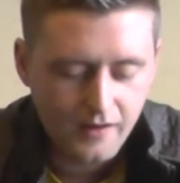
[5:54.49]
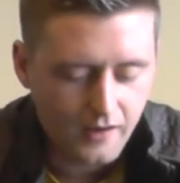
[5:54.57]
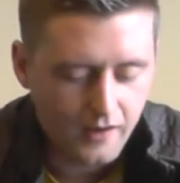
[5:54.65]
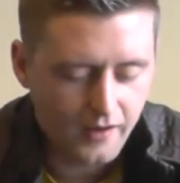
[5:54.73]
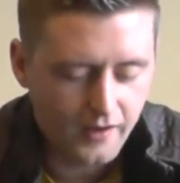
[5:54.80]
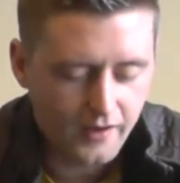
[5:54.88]

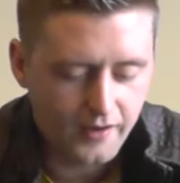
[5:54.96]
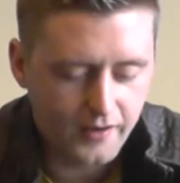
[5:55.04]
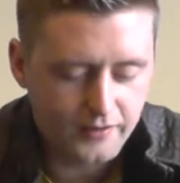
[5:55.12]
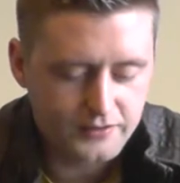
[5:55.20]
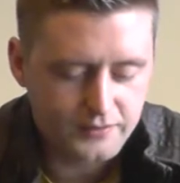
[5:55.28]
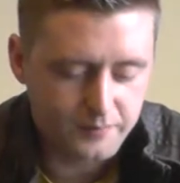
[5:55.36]

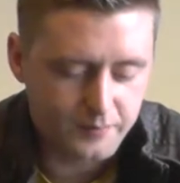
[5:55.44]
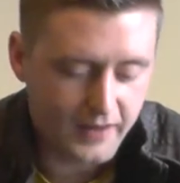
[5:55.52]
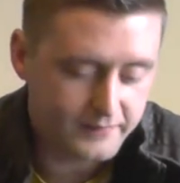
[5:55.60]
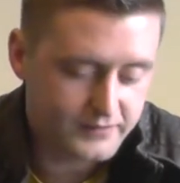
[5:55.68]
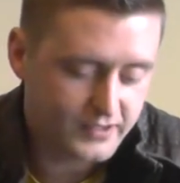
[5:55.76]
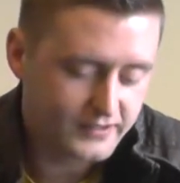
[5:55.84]
And
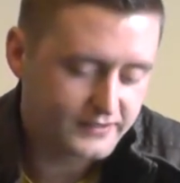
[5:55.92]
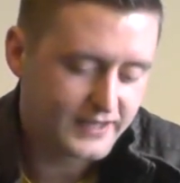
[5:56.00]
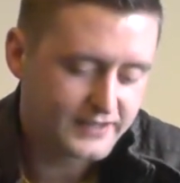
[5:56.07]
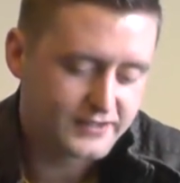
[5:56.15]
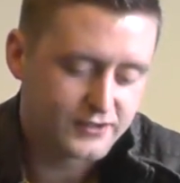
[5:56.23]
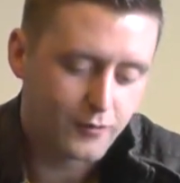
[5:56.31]
that
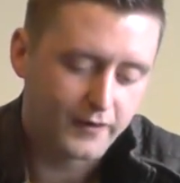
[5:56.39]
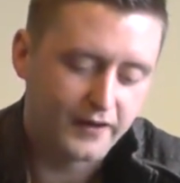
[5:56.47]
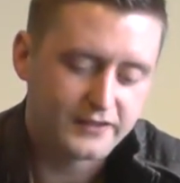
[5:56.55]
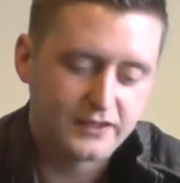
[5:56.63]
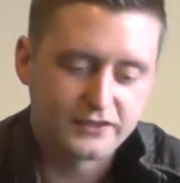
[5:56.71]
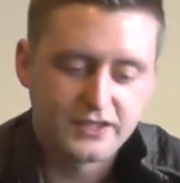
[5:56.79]
takes us quite
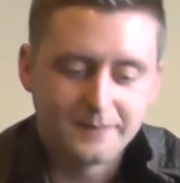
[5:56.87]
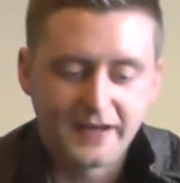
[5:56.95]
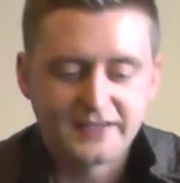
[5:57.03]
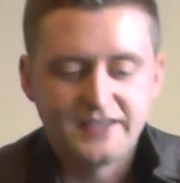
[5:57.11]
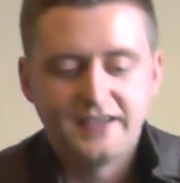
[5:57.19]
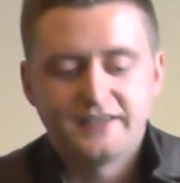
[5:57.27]
nicely onto the
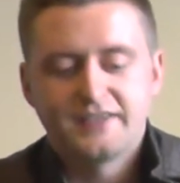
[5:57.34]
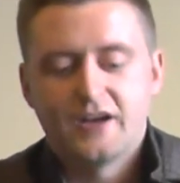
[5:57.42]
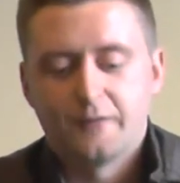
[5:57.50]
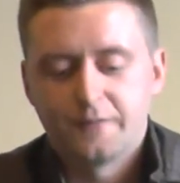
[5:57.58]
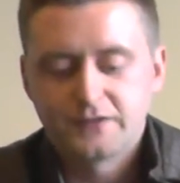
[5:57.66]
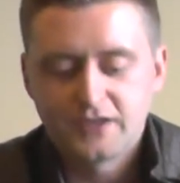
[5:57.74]
magazine
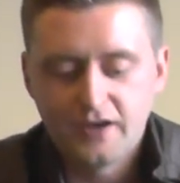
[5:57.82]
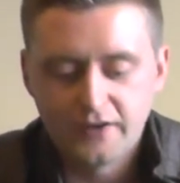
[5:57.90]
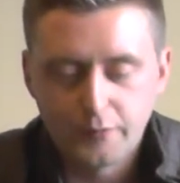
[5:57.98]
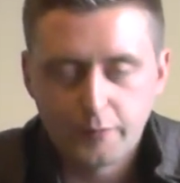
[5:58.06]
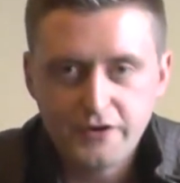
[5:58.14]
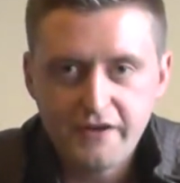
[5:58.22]
itself. So
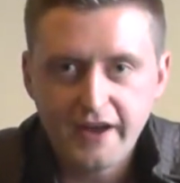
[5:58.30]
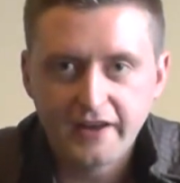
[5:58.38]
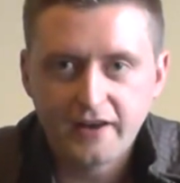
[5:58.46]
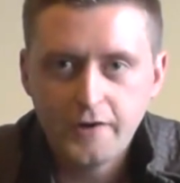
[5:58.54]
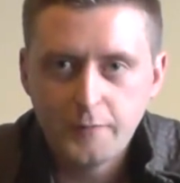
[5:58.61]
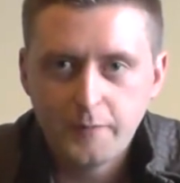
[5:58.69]
the one you get
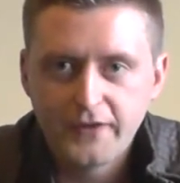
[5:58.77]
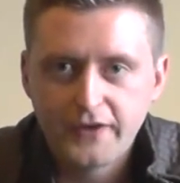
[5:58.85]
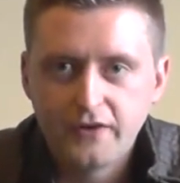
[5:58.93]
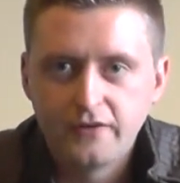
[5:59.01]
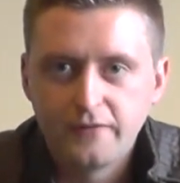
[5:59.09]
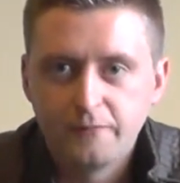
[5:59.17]
included with the
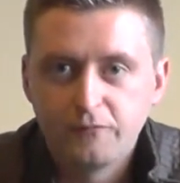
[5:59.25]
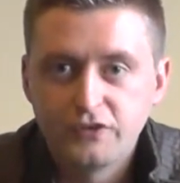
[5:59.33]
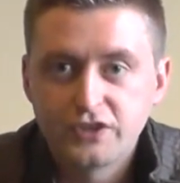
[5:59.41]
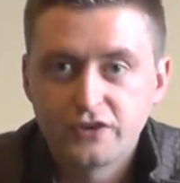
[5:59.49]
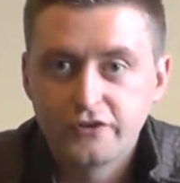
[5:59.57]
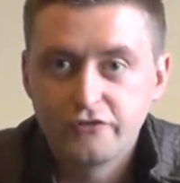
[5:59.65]
gun
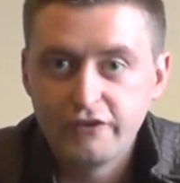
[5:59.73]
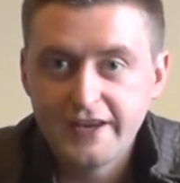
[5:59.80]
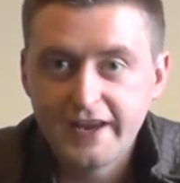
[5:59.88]
runs on green